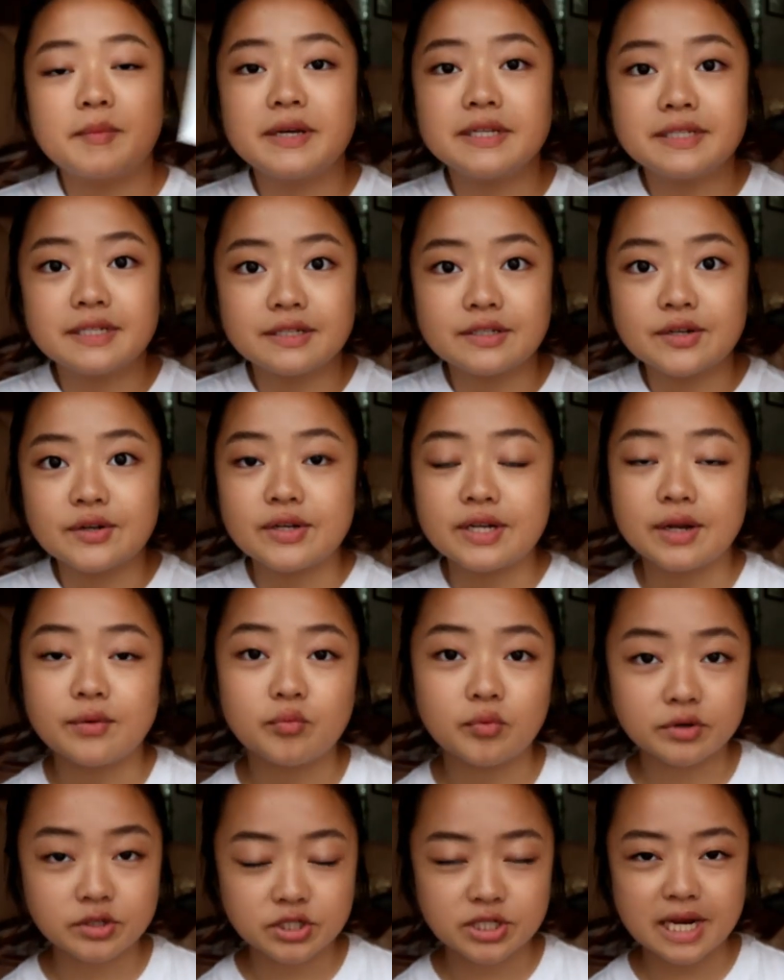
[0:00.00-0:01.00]
but my sister
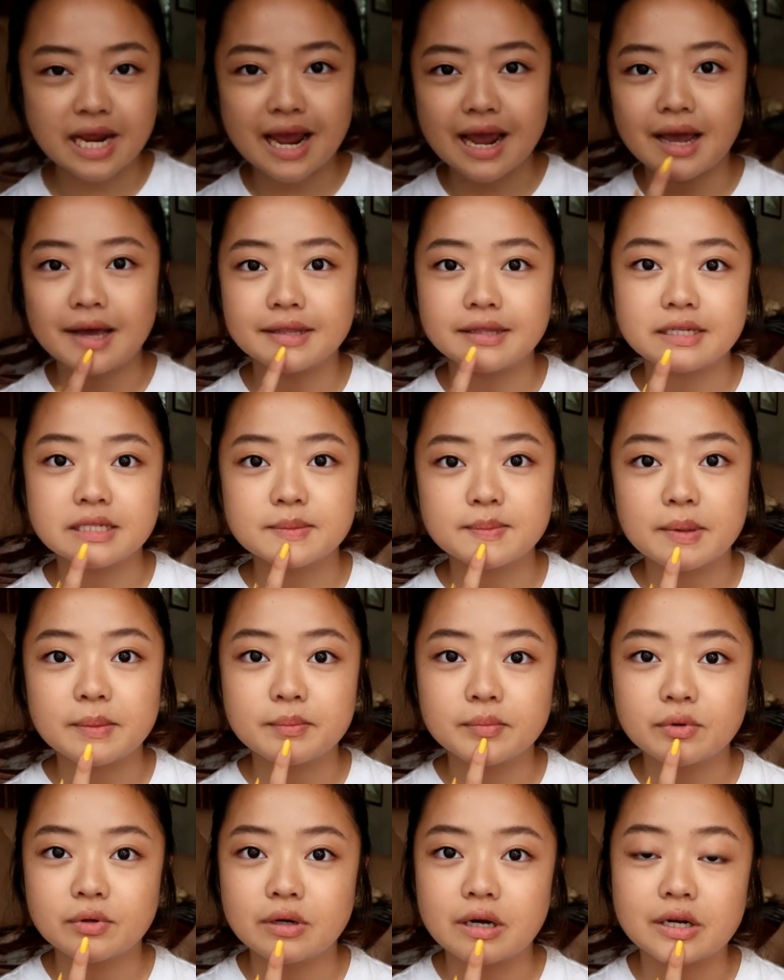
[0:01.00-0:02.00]
did when she had this
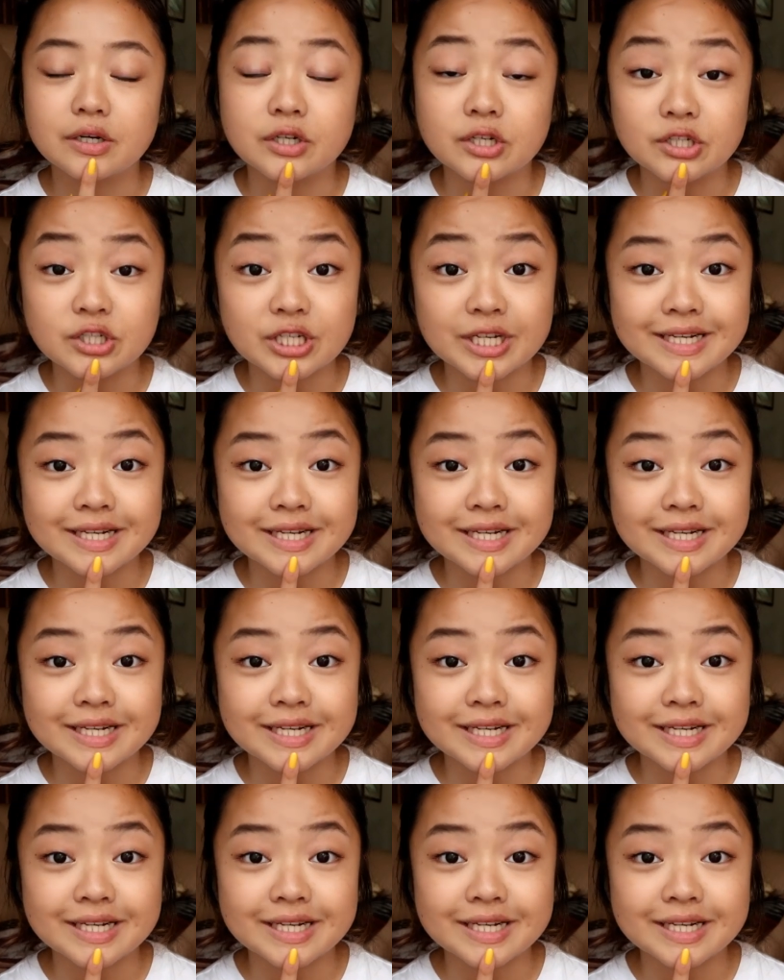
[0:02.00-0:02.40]
pimple on her